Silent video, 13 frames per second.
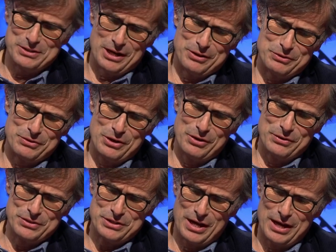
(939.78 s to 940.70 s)
secretary
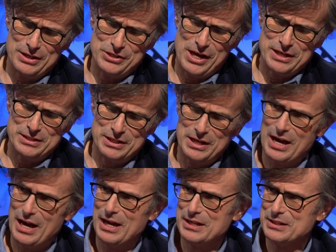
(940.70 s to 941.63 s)
on stage
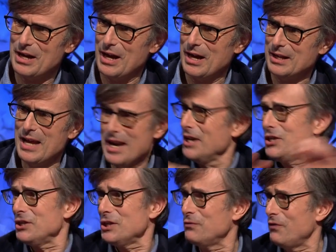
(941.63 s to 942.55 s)
yesterday saying, yeah, they're
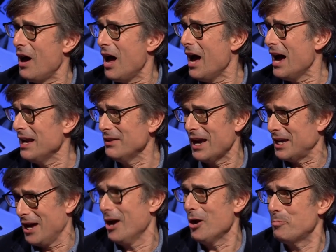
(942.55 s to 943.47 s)
just fine, they're
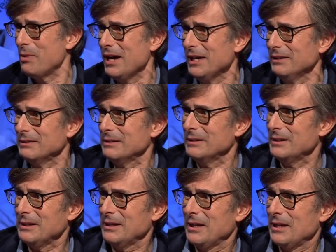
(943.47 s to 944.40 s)
coping.
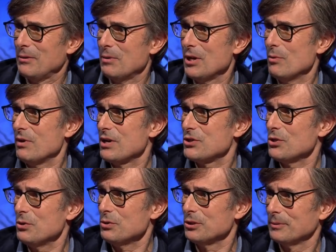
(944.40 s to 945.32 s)
Were you
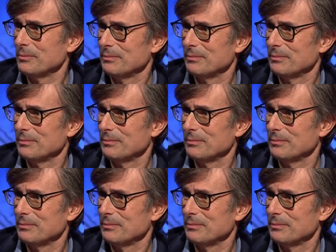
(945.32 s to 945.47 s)
reassured?